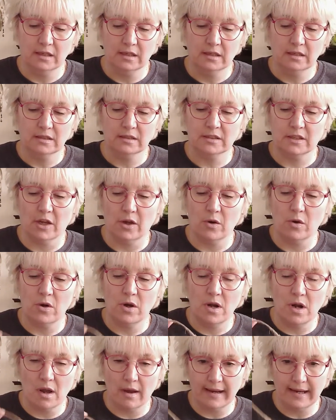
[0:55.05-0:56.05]
so
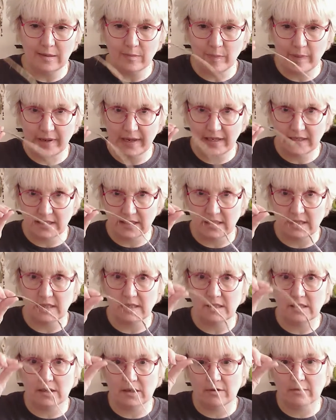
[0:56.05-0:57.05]
9
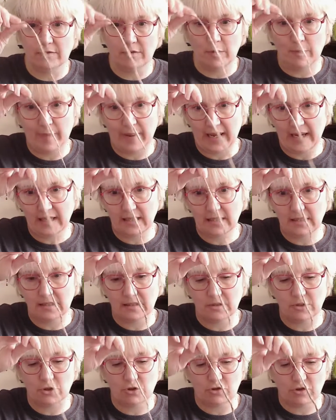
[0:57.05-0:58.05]
pieces of your base
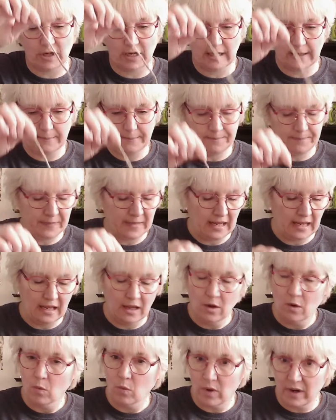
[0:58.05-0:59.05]
string,
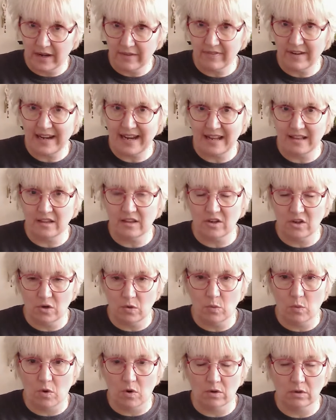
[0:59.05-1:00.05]
whatever length you
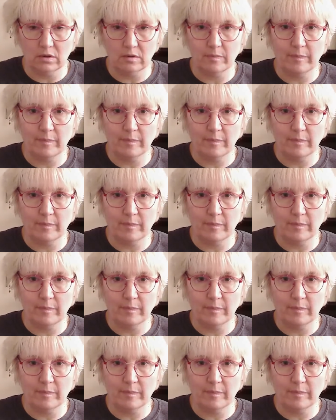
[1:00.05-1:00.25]
want.